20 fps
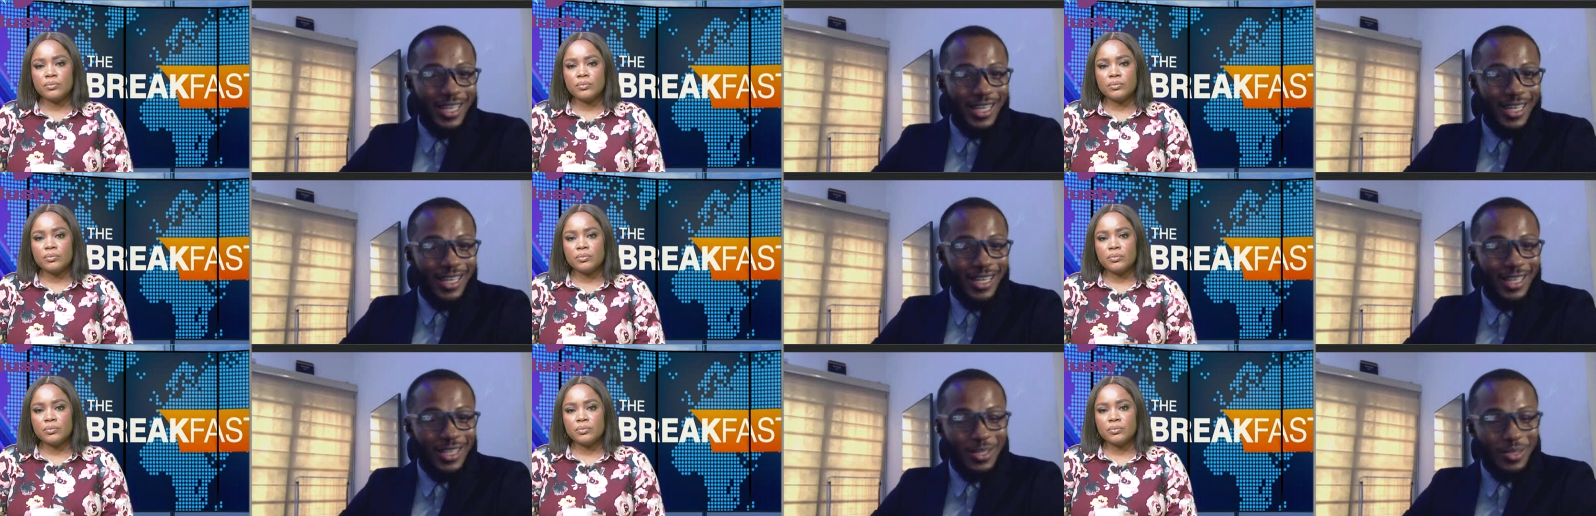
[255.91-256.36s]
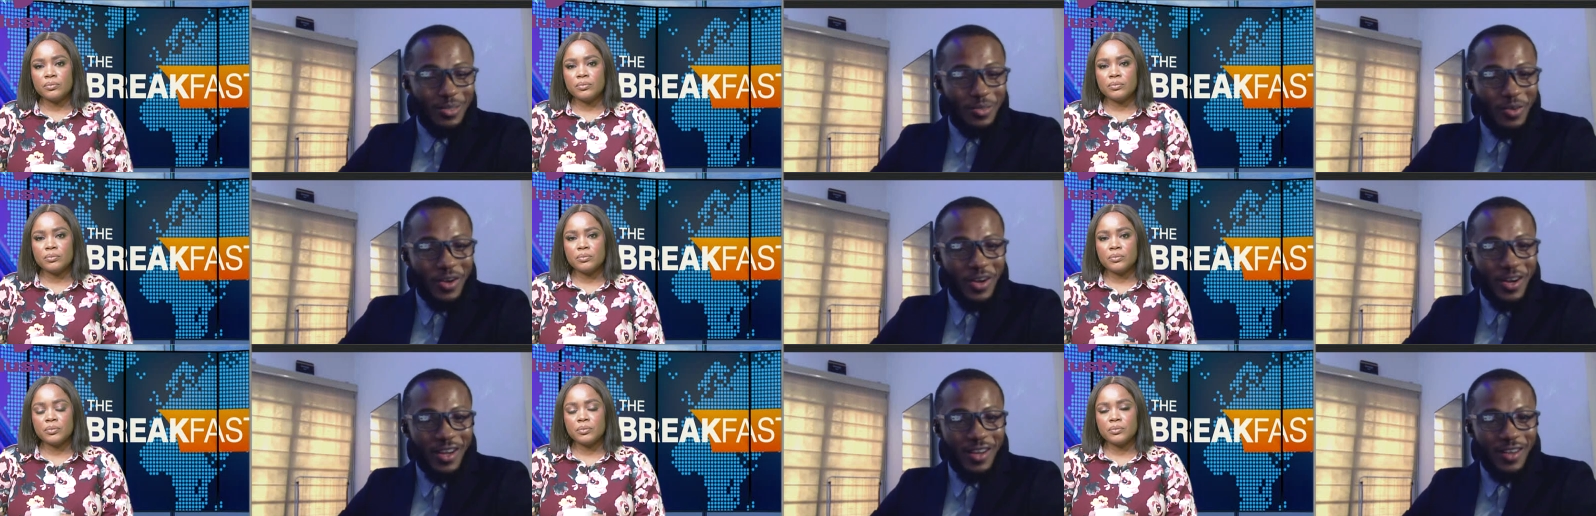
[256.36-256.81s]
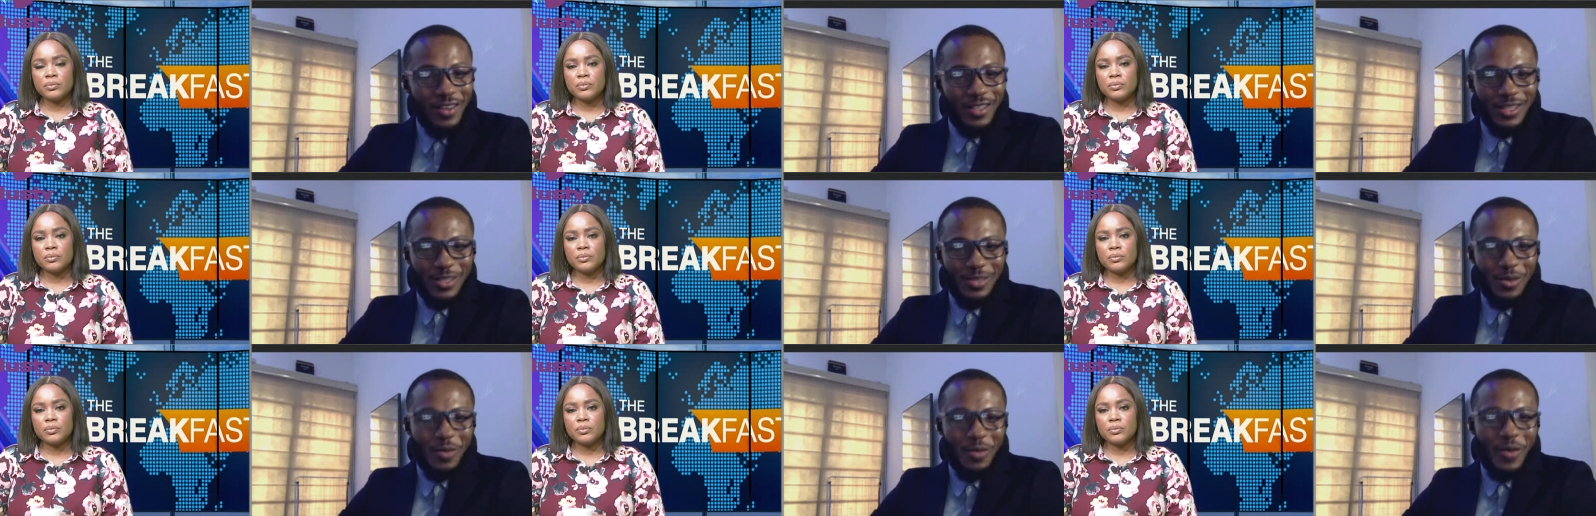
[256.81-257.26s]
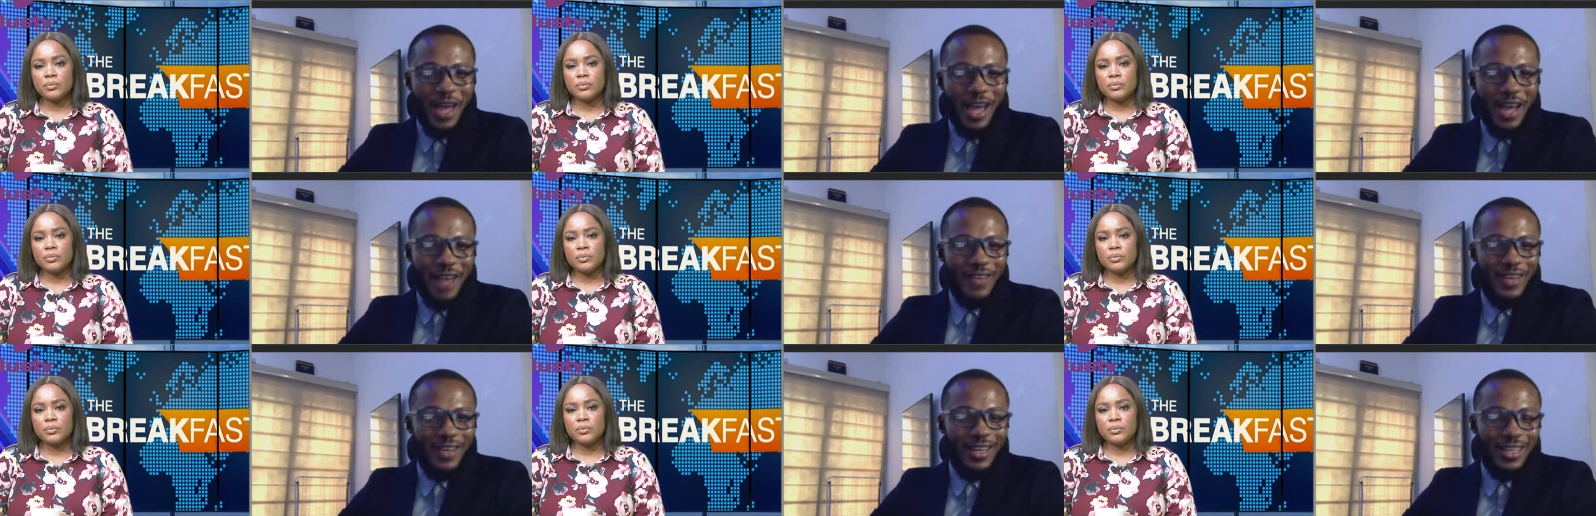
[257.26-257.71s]
Speaker 1: and the Super Eagles is what
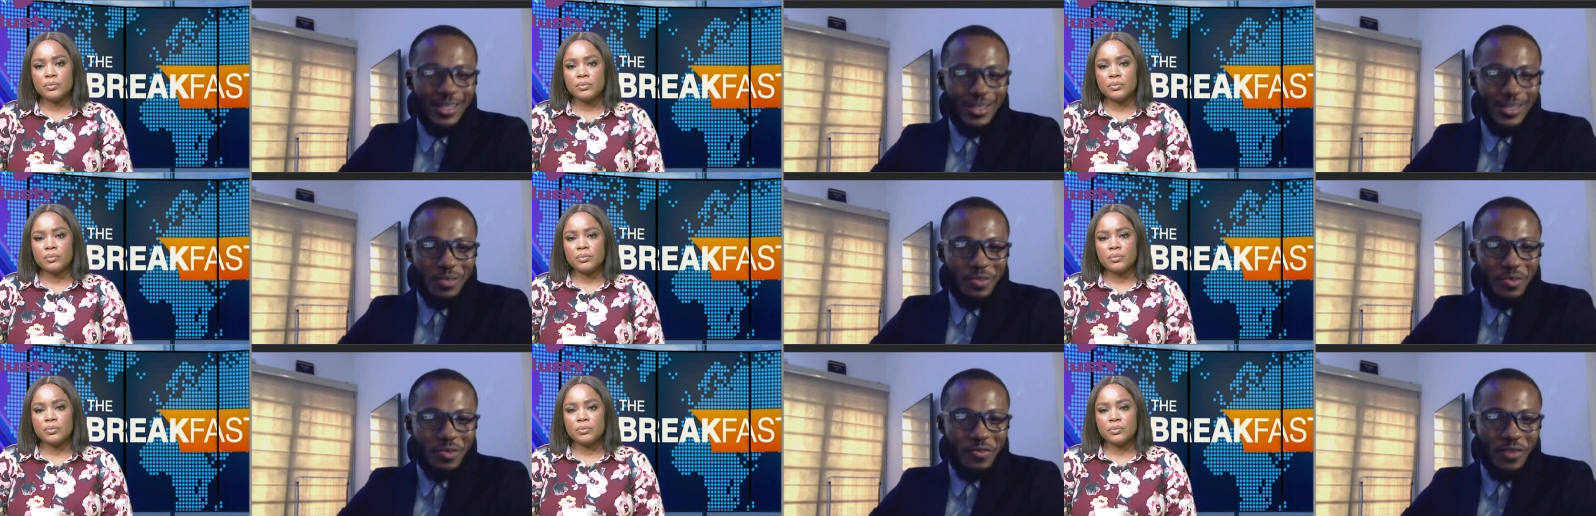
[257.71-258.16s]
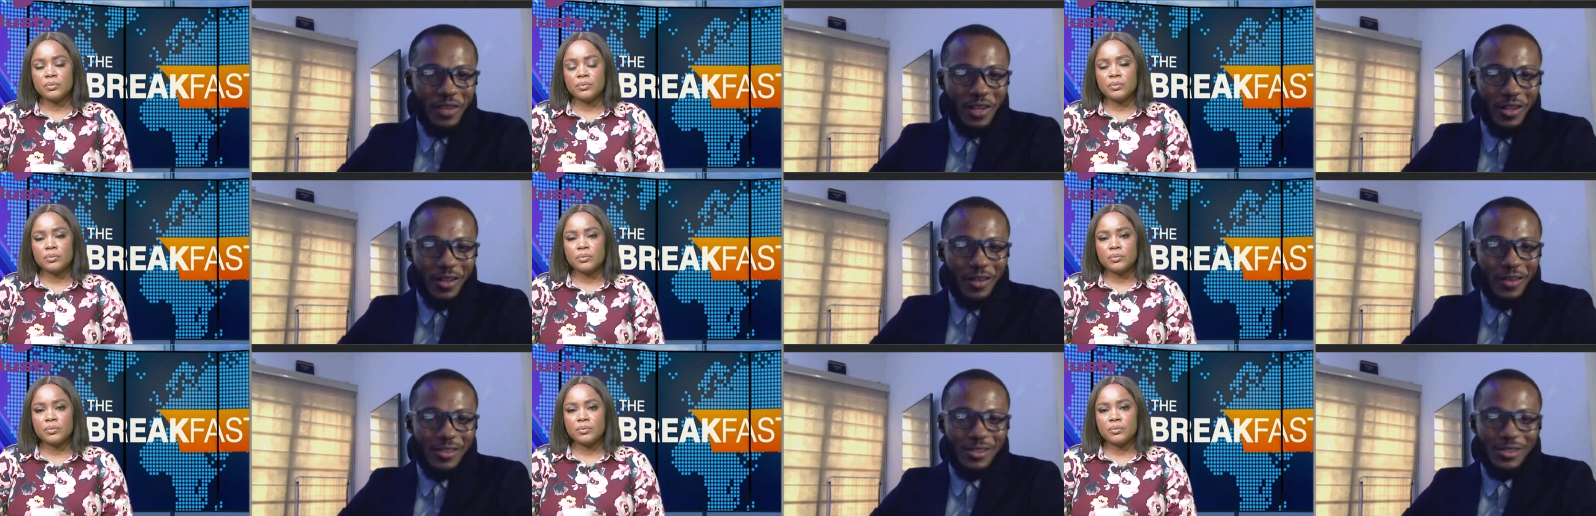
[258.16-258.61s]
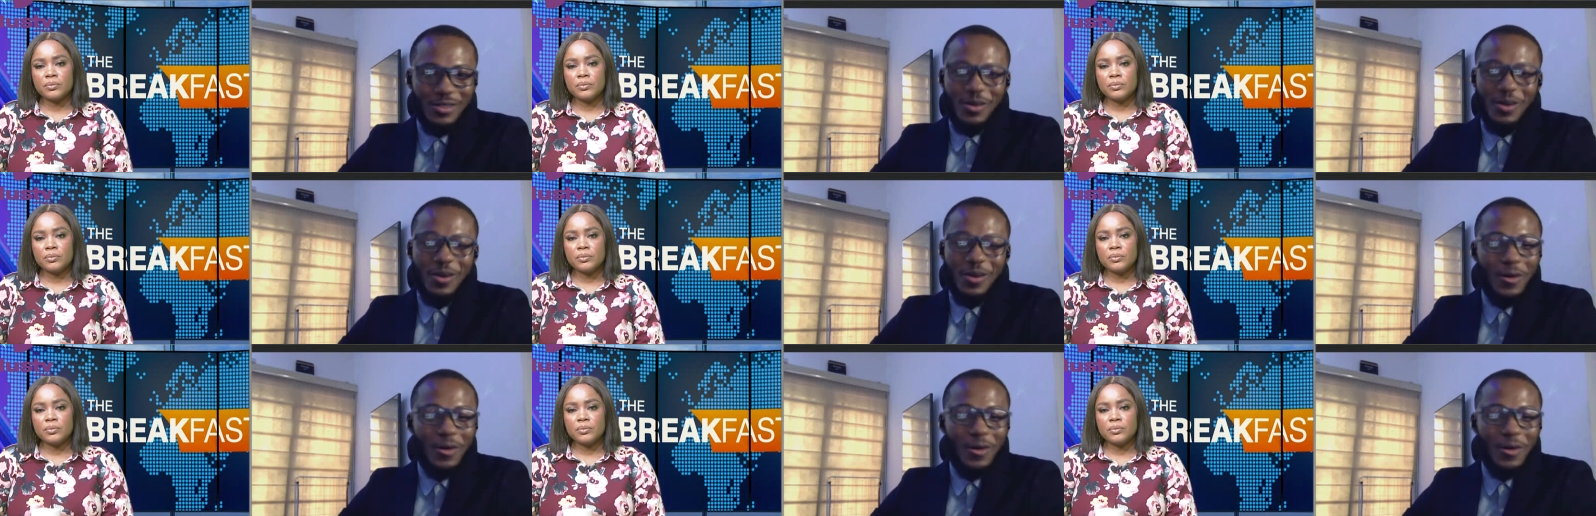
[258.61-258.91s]
we're having at the Super Falcons.